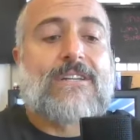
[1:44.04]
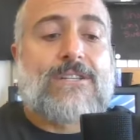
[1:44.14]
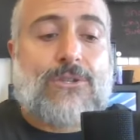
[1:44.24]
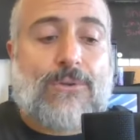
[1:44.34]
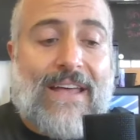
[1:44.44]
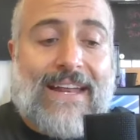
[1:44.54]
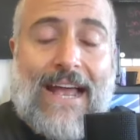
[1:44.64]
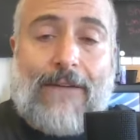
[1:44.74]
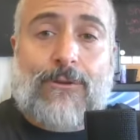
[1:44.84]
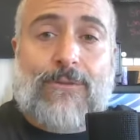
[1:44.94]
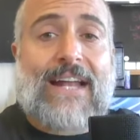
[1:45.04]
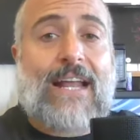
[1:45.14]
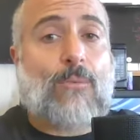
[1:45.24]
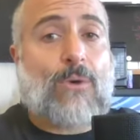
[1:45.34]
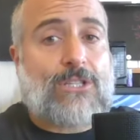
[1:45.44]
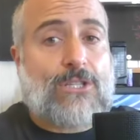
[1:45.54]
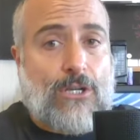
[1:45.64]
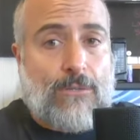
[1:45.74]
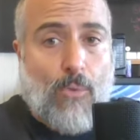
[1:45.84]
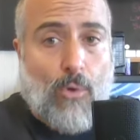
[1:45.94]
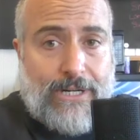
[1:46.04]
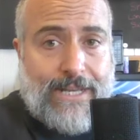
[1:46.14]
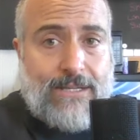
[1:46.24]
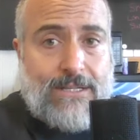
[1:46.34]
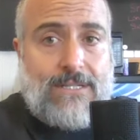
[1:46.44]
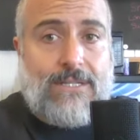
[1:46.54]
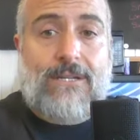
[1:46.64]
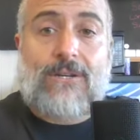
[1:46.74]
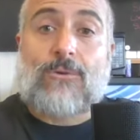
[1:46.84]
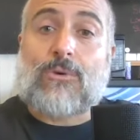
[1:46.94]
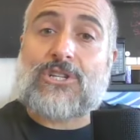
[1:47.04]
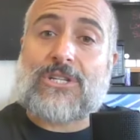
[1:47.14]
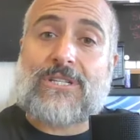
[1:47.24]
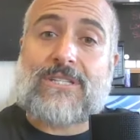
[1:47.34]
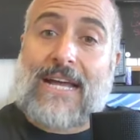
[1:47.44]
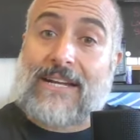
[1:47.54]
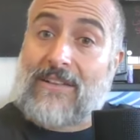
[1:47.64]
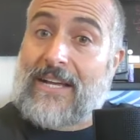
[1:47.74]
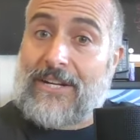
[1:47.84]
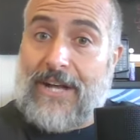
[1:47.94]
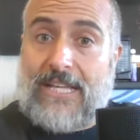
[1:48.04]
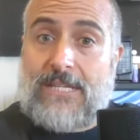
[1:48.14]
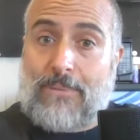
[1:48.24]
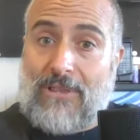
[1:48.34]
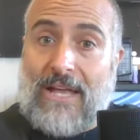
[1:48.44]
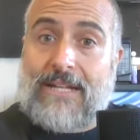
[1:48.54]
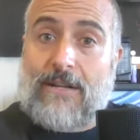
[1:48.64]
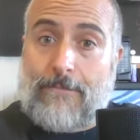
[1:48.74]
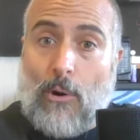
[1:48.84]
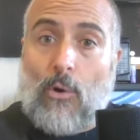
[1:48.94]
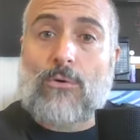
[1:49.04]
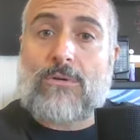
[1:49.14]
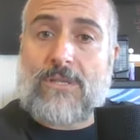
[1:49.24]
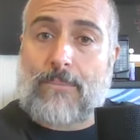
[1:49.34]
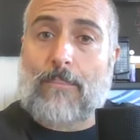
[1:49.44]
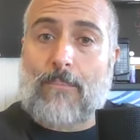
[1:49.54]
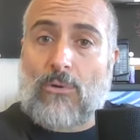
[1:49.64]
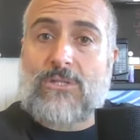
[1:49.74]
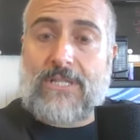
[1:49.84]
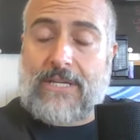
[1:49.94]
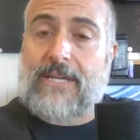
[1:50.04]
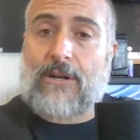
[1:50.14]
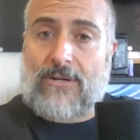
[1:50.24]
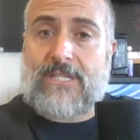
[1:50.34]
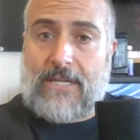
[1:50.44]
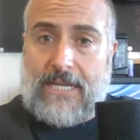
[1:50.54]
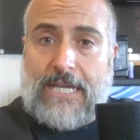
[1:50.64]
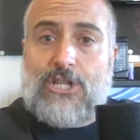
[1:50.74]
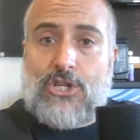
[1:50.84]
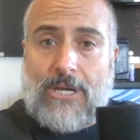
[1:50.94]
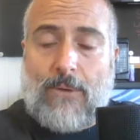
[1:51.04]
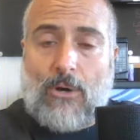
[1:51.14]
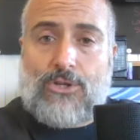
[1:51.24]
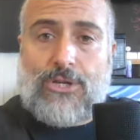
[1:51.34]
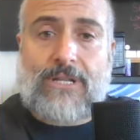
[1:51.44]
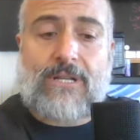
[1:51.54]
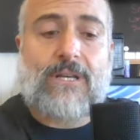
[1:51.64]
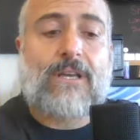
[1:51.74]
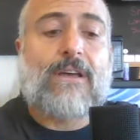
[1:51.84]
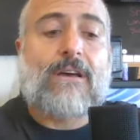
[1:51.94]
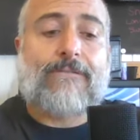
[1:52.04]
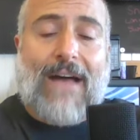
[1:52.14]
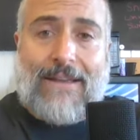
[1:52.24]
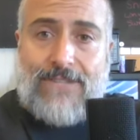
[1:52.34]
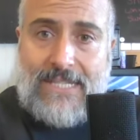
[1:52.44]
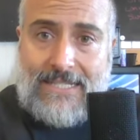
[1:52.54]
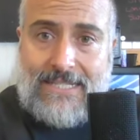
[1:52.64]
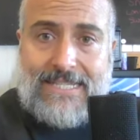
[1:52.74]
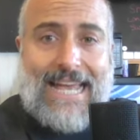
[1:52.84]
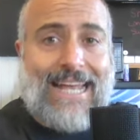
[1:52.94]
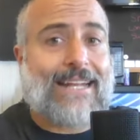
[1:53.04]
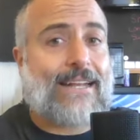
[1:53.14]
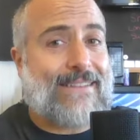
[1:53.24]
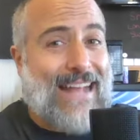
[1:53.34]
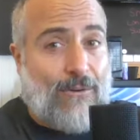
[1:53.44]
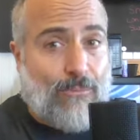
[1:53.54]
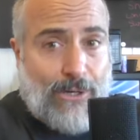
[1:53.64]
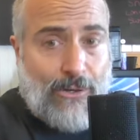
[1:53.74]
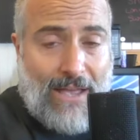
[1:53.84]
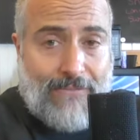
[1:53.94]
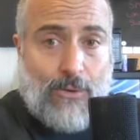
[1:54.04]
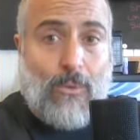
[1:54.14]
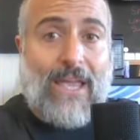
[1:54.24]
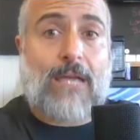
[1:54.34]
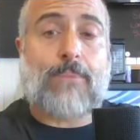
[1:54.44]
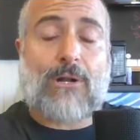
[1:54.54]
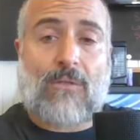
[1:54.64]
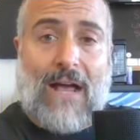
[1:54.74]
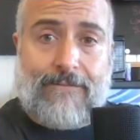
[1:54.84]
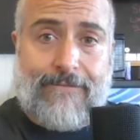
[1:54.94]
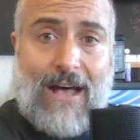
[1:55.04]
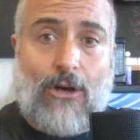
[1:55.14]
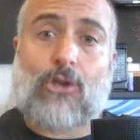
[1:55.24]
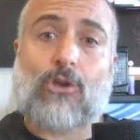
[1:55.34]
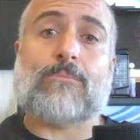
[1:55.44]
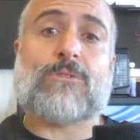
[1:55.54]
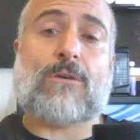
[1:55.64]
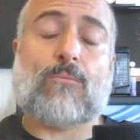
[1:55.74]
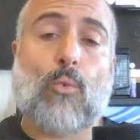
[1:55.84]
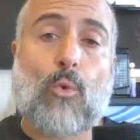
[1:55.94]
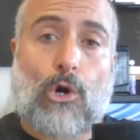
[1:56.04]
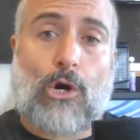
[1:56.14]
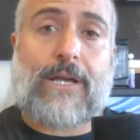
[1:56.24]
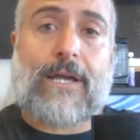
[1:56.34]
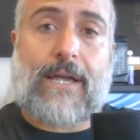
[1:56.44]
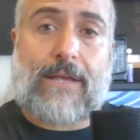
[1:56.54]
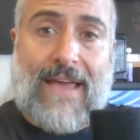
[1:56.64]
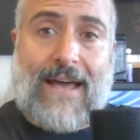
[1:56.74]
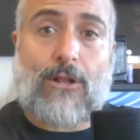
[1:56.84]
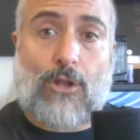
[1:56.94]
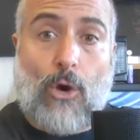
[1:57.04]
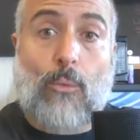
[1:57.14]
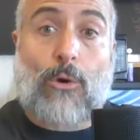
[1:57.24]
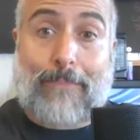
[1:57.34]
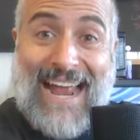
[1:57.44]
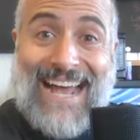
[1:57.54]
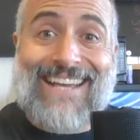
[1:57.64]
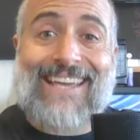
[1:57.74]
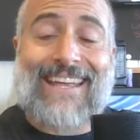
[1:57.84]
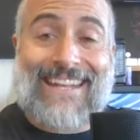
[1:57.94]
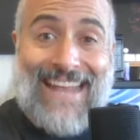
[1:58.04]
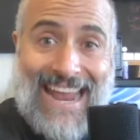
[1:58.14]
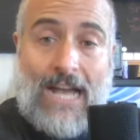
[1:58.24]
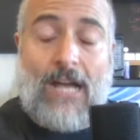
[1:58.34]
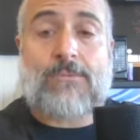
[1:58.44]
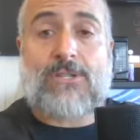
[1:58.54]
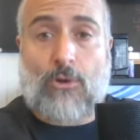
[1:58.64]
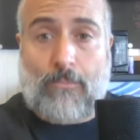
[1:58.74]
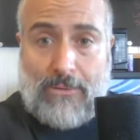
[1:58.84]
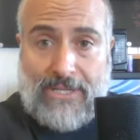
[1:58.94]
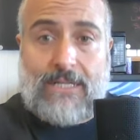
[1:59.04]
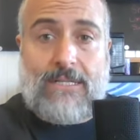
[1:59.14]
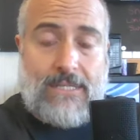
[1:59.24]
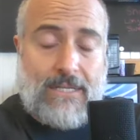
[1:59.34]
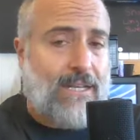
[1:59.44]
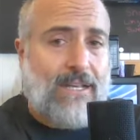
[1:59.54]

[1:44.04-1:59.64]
So then after that, I went to good mornings, which is kind of like a nice blend of both, but mostly, it's a hinging motion, 5 sets of 10, not real heavy weight, but a lot of volume to work that lower back and abs and obliques and